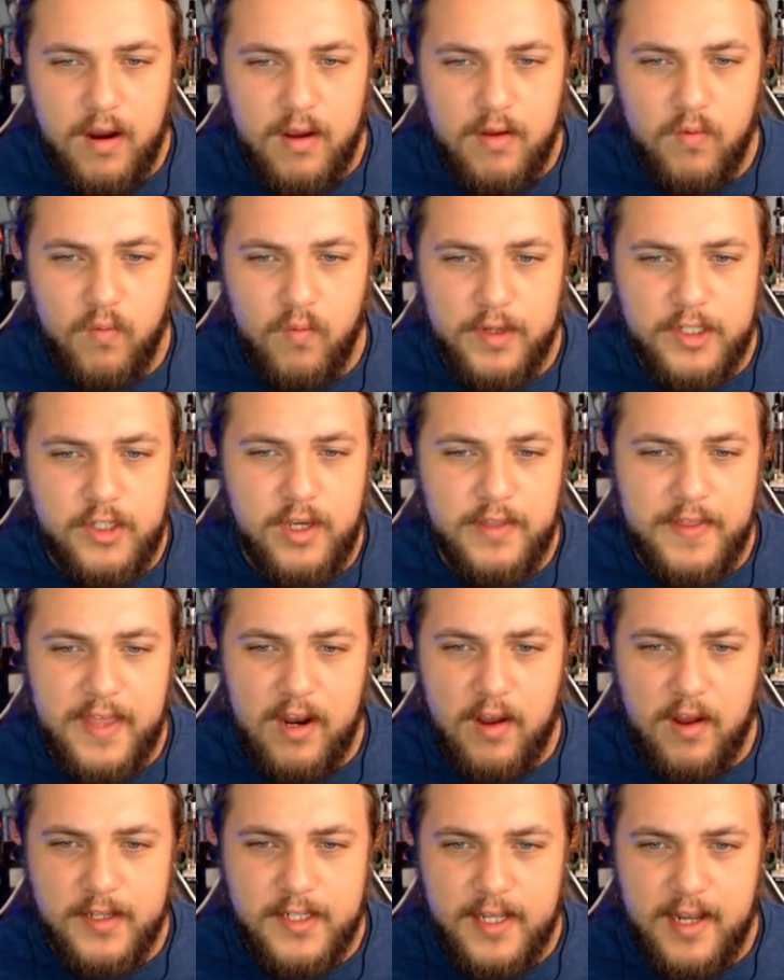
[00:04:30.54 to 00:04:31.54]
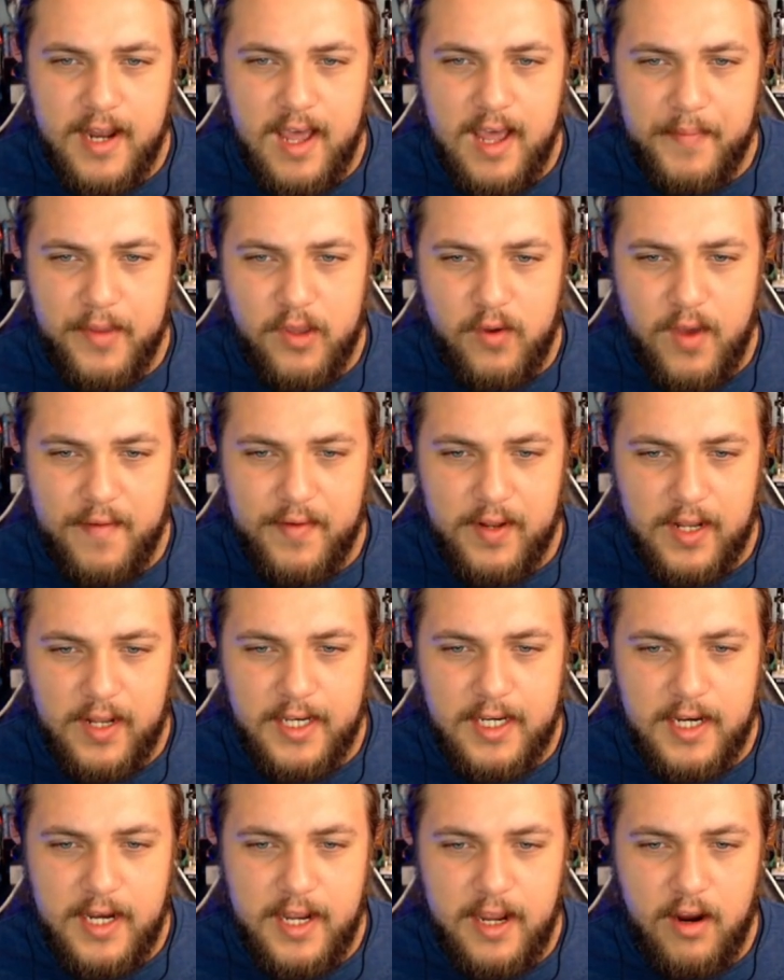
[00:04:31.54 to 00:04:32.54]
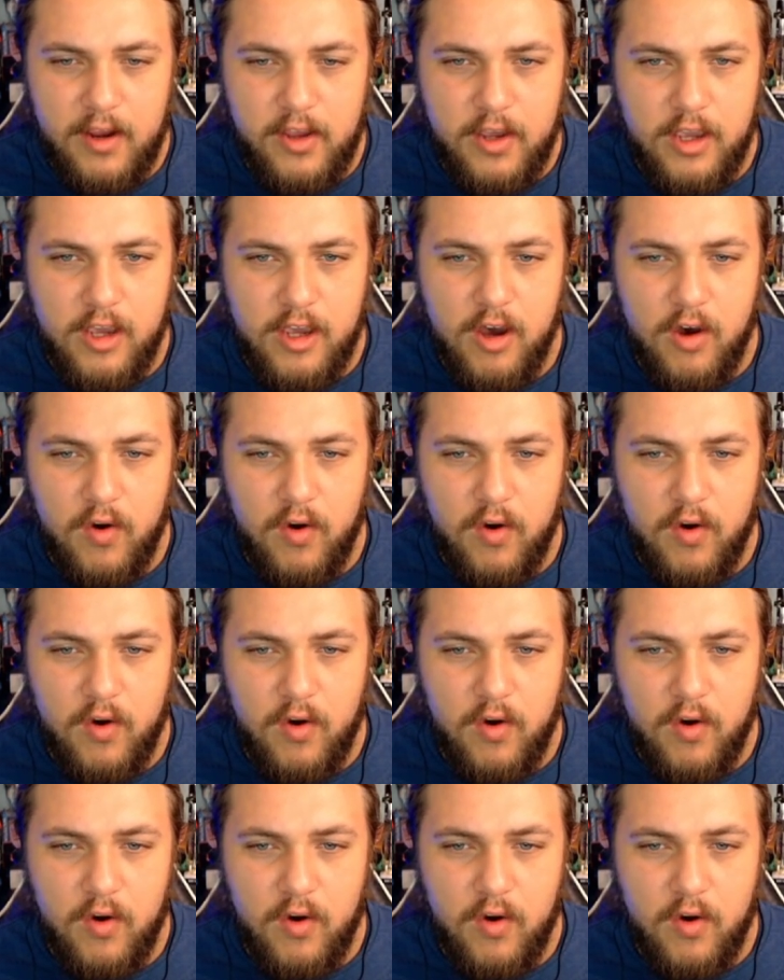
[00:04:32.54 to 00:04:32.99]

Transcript: Once you get that all set up and you have it linked in here, you can go